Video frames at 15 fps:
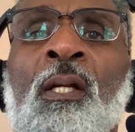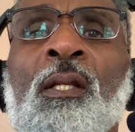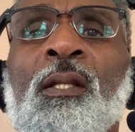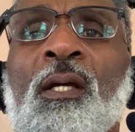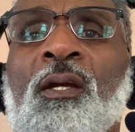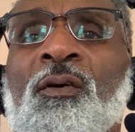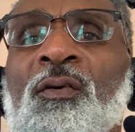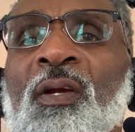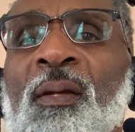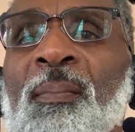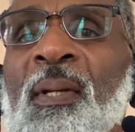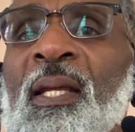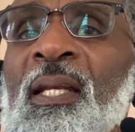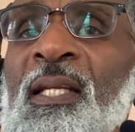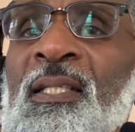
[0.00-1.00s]
The
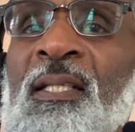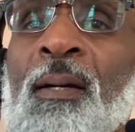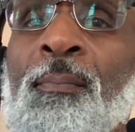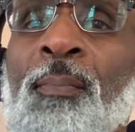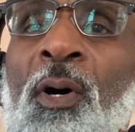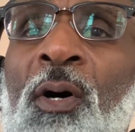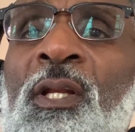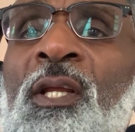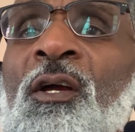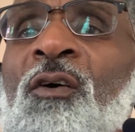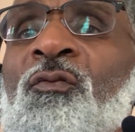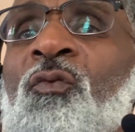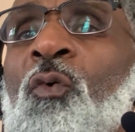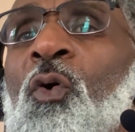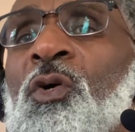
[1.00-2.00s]
Caribbean is a body
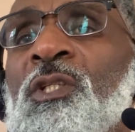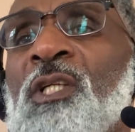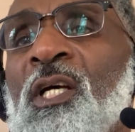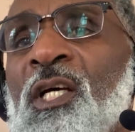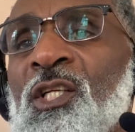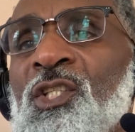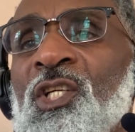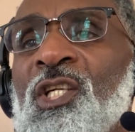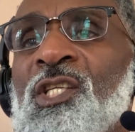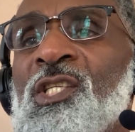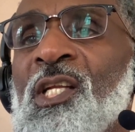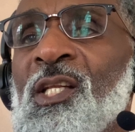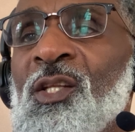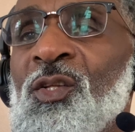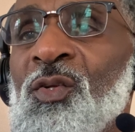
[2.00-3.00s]
of water
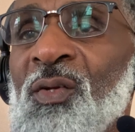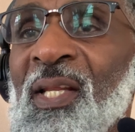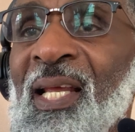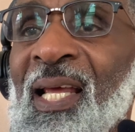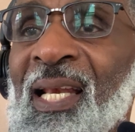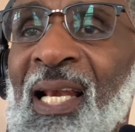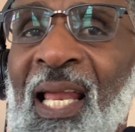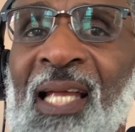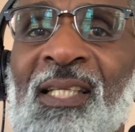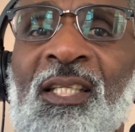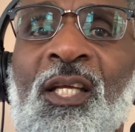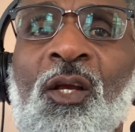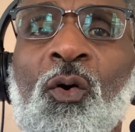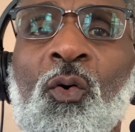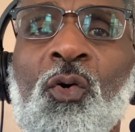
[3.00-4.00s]
adjacent to the
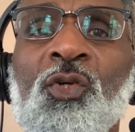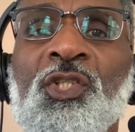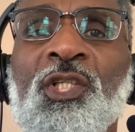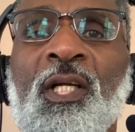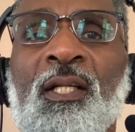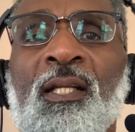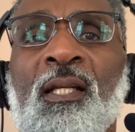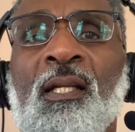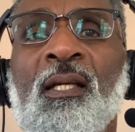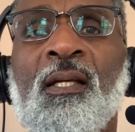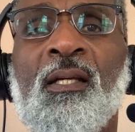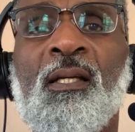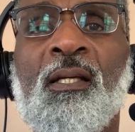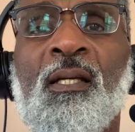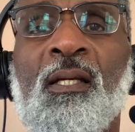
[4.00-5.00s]
Atlantic Ocean,
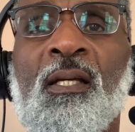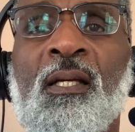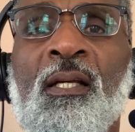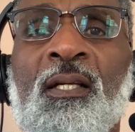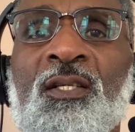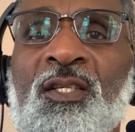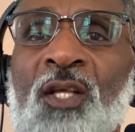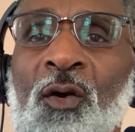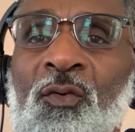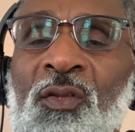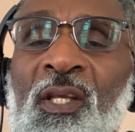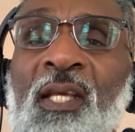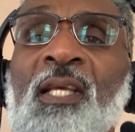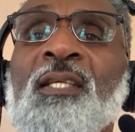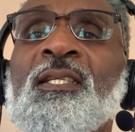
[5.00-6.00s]

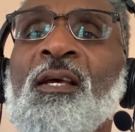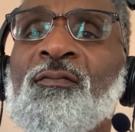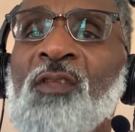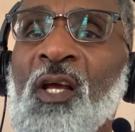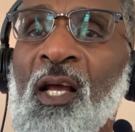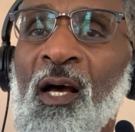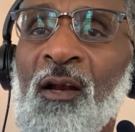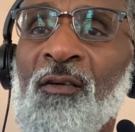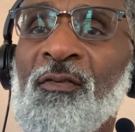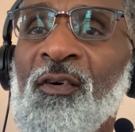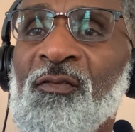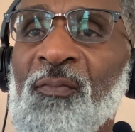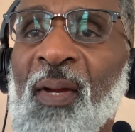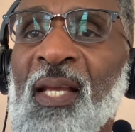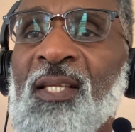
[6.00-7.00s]
southeast of the Gulf
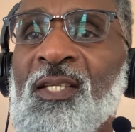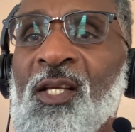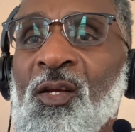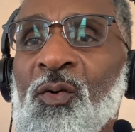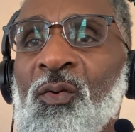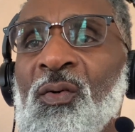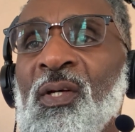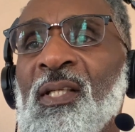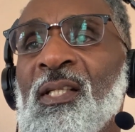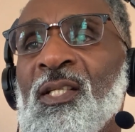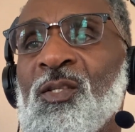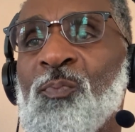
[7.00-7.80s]
of Mexico. It is